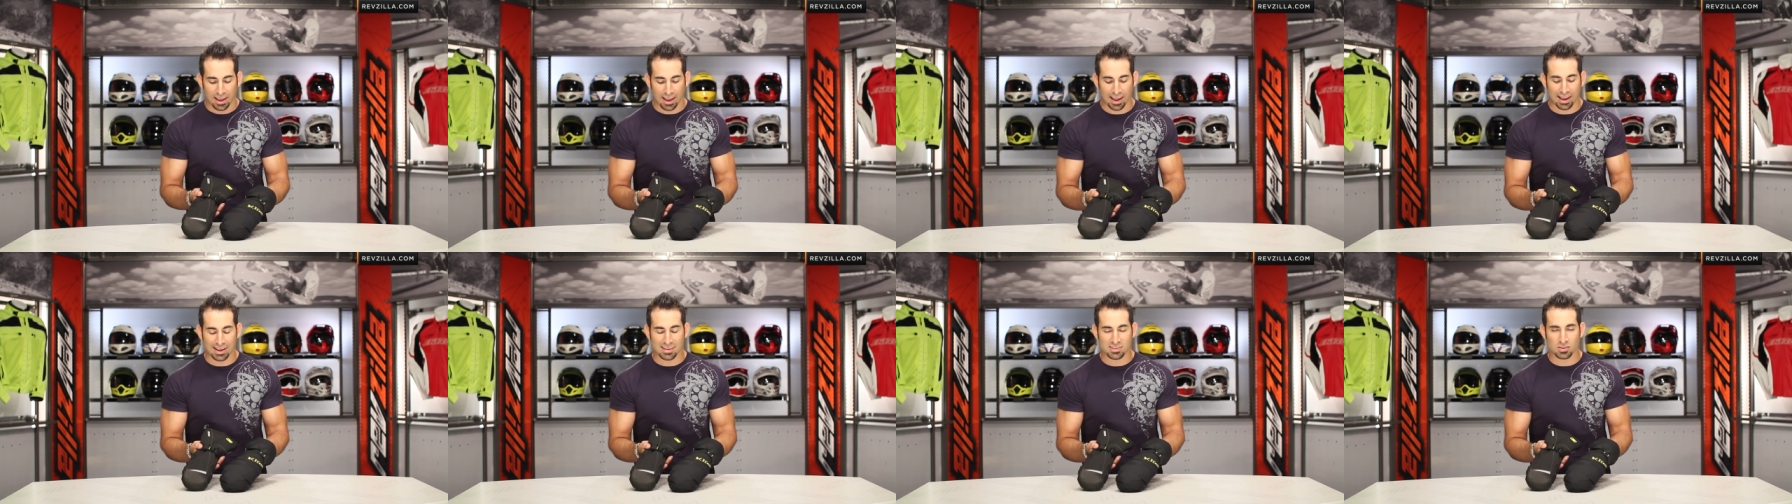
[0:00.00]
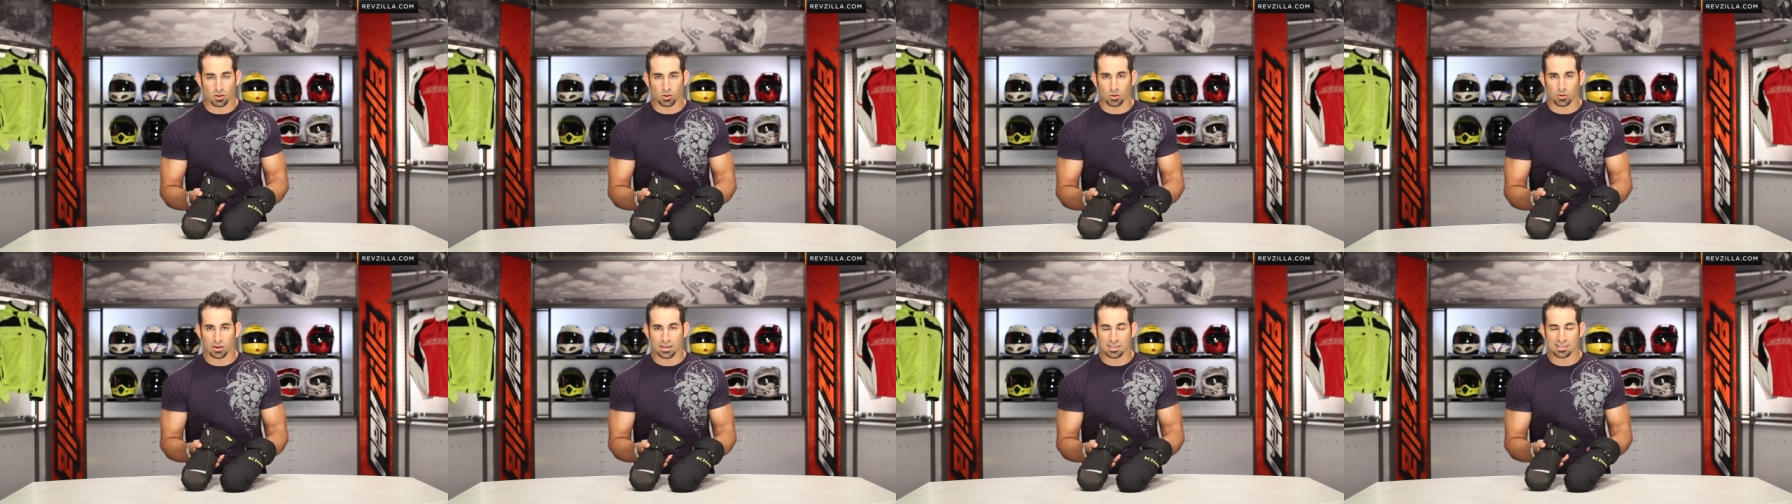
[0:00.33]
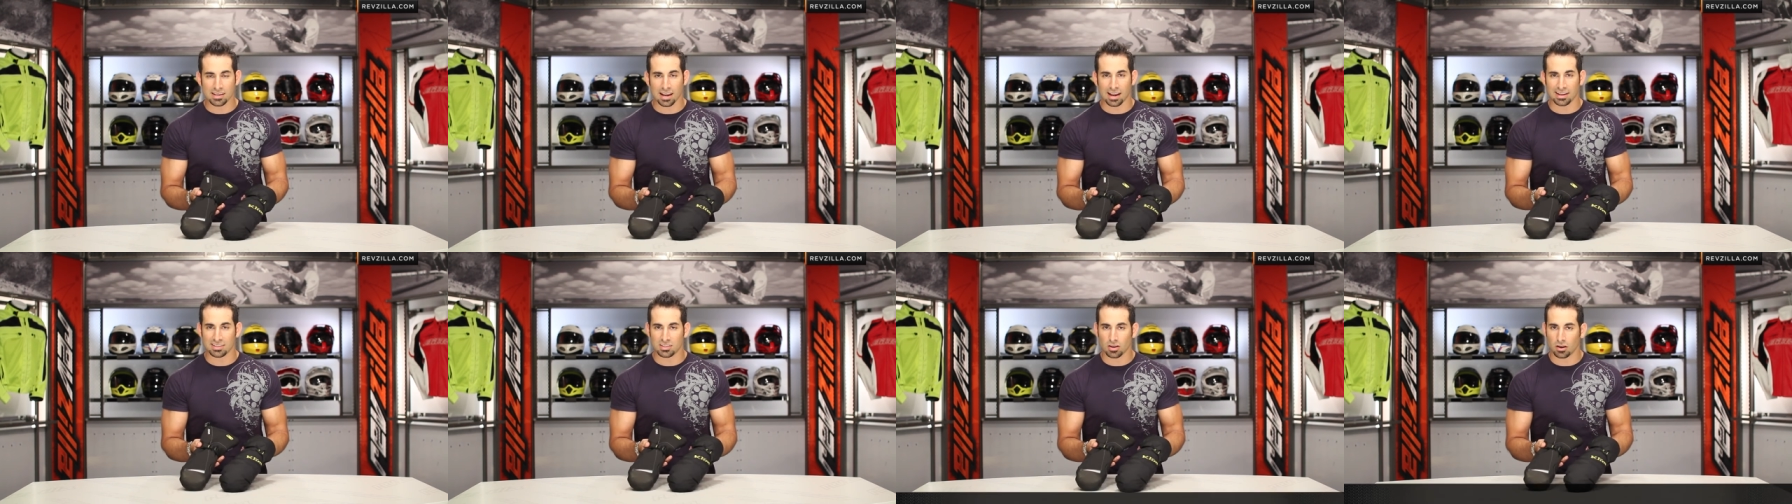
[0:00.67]
As always,
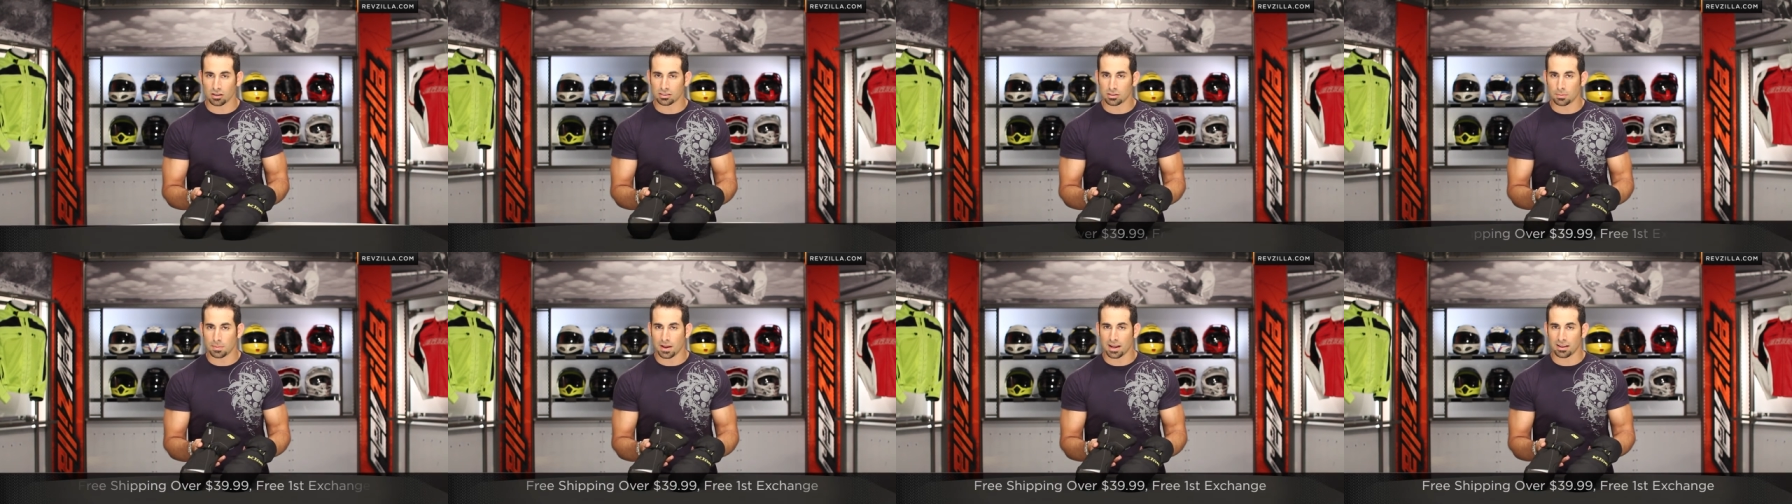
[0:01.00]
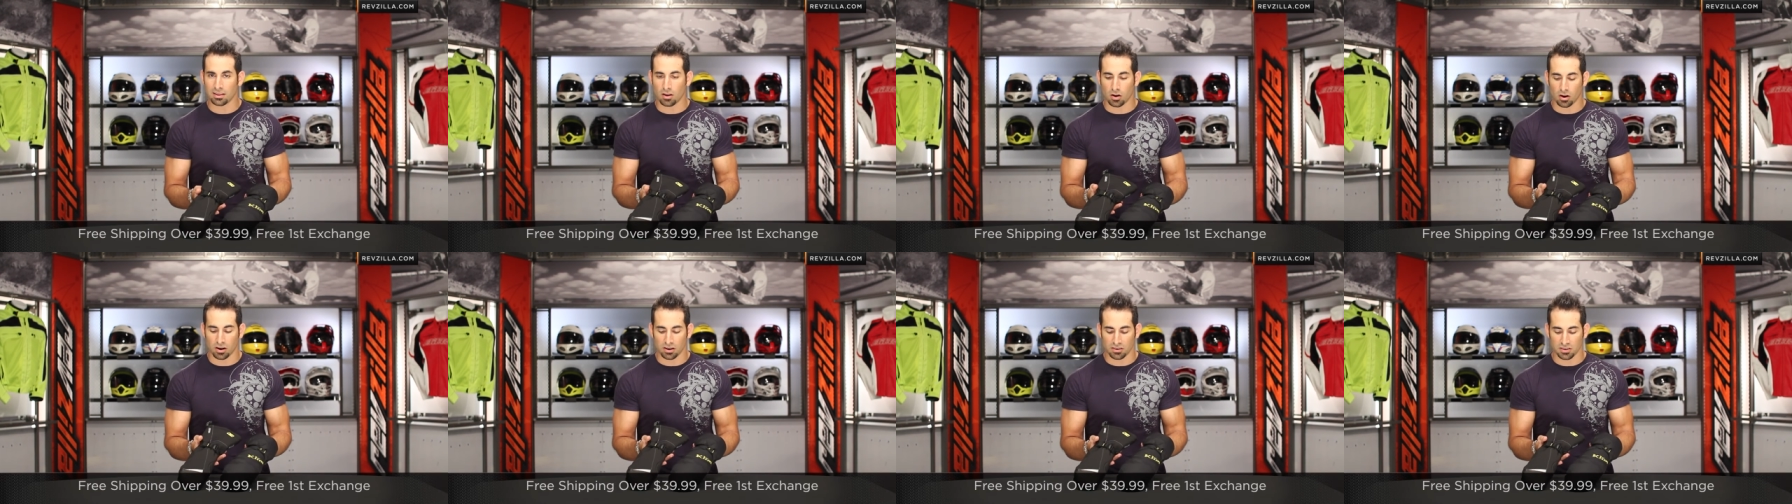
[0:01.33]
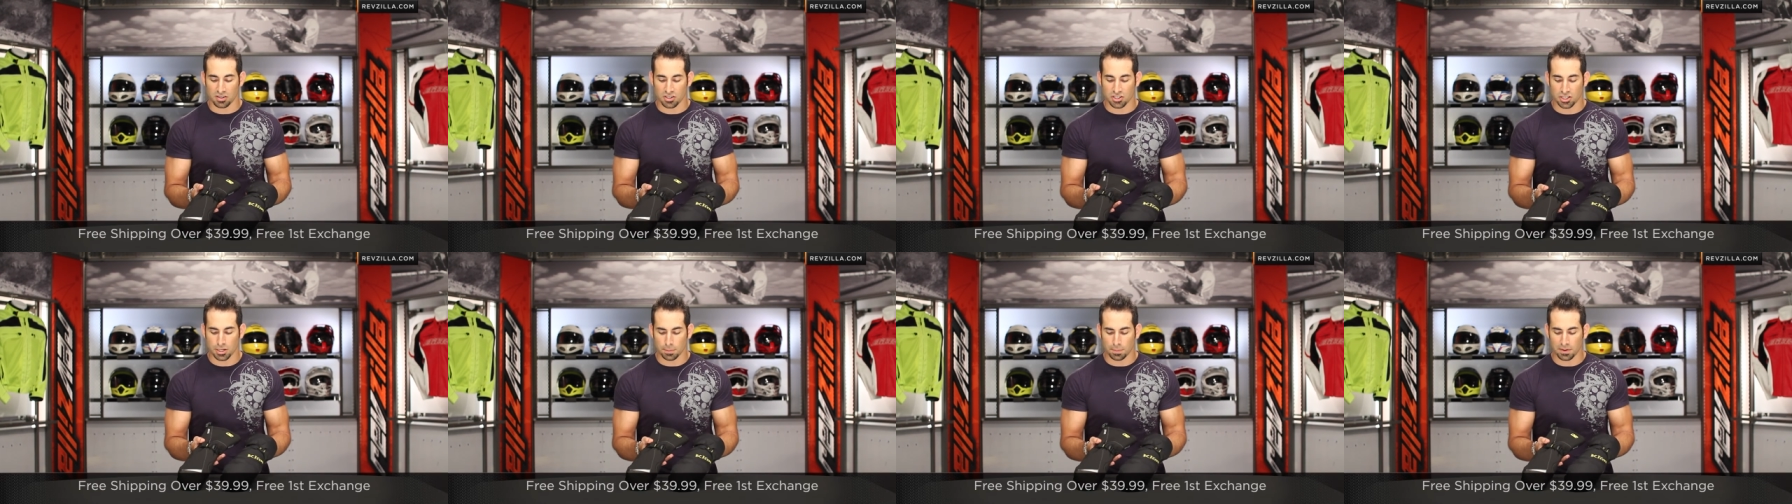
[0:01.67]
I talked about our
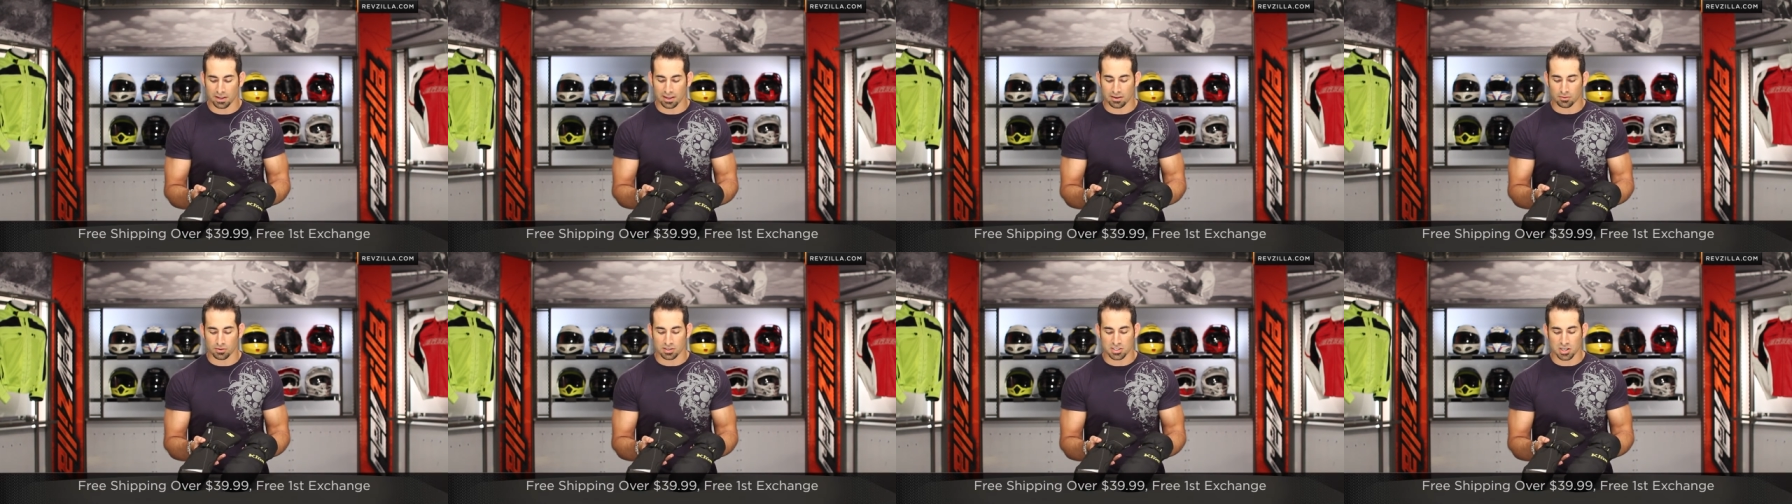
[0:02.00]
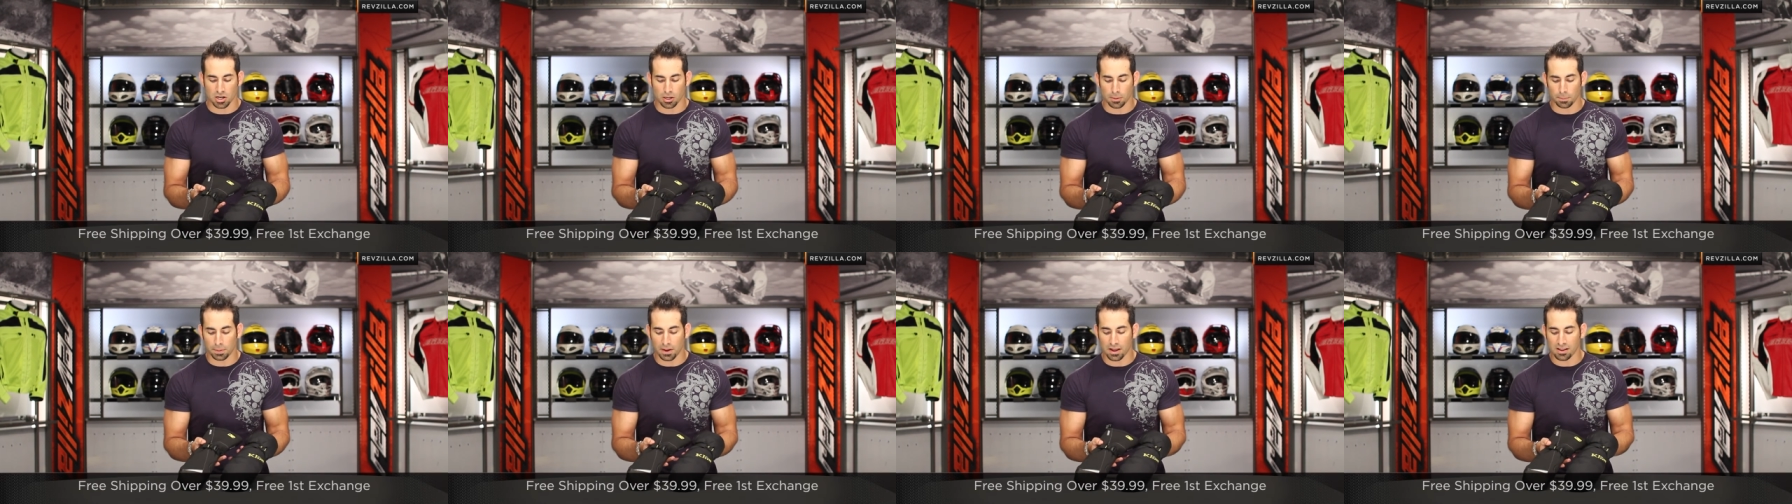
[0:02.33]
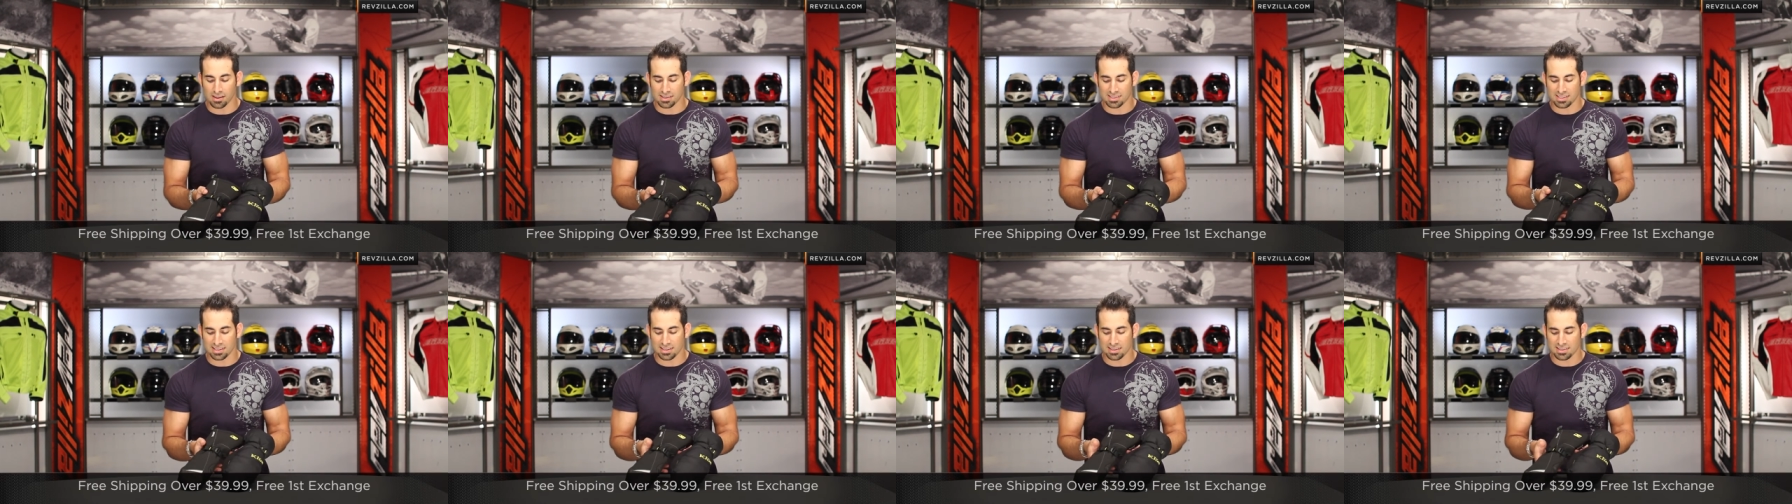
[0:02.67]
shipping and return
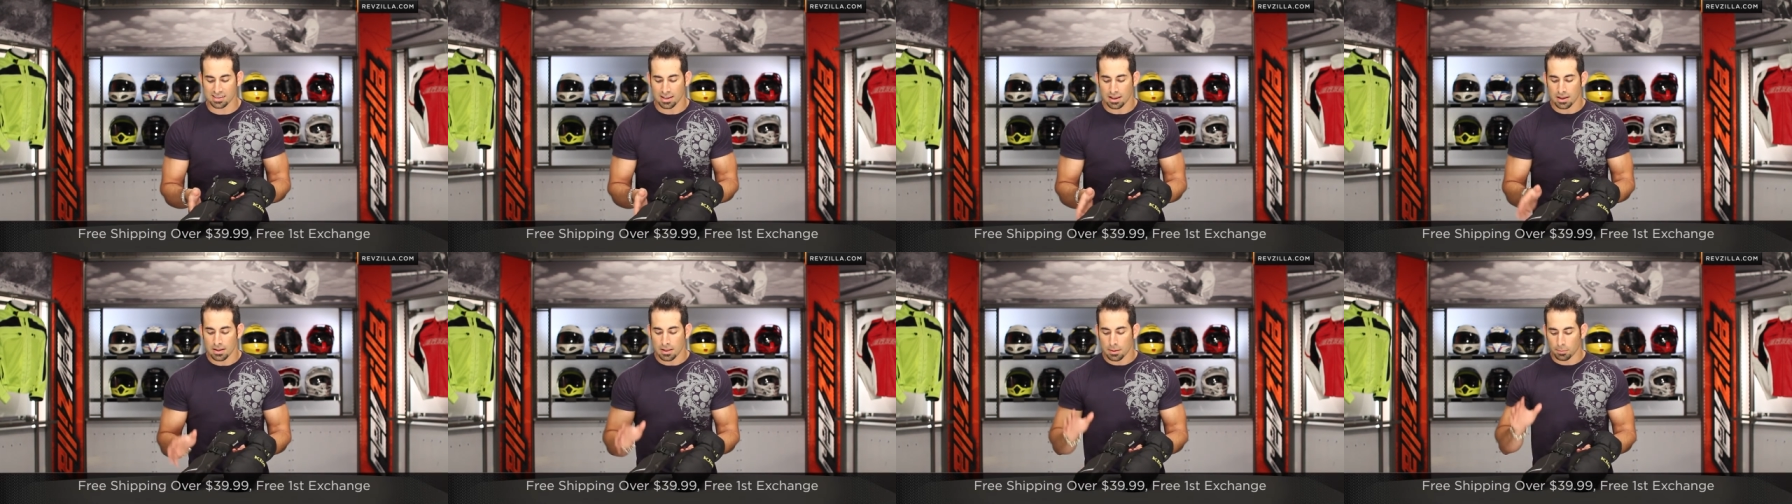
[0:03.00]
policies,